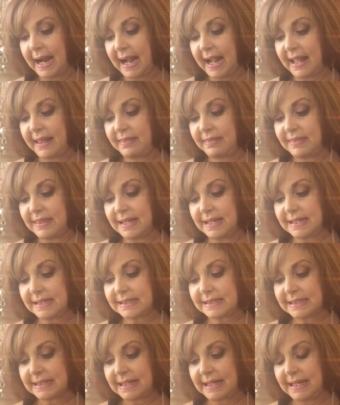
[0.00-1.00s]
And
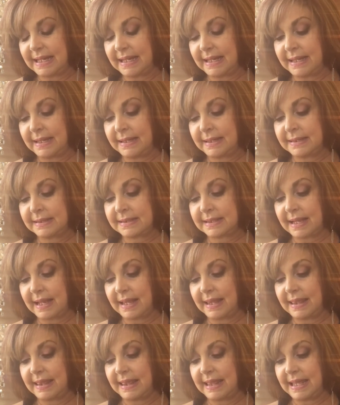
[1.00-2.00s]
this is
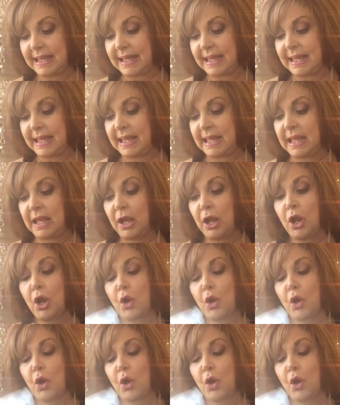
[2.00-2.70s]
the